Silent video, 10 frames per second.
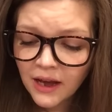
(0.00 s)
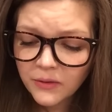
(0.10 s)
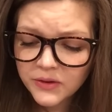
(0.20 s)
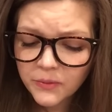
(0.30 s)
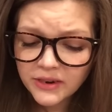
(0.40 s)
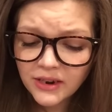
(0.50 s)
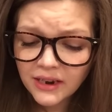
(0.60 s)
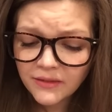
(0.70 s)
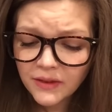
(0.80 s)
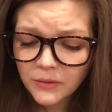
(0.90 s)
I was
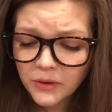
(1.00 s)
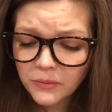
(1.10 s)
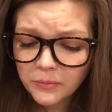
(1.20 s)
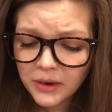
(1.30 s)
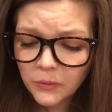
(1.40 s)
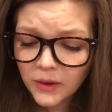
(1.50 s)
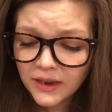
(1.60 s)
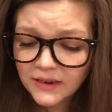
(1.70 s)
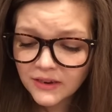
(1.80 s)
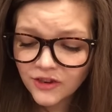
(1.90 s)
wondering if you would be
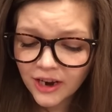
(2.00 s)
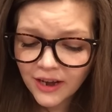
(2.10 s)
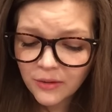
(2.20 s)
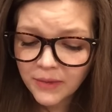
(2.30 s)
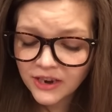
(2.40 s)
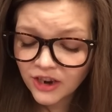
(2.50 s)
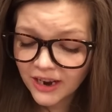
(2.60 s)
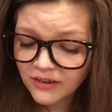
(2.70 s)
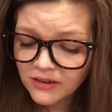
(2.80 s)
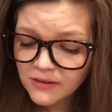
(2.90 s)
willing to check out my
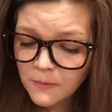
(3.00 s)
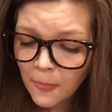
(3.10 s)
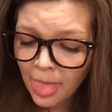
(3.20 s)
channel.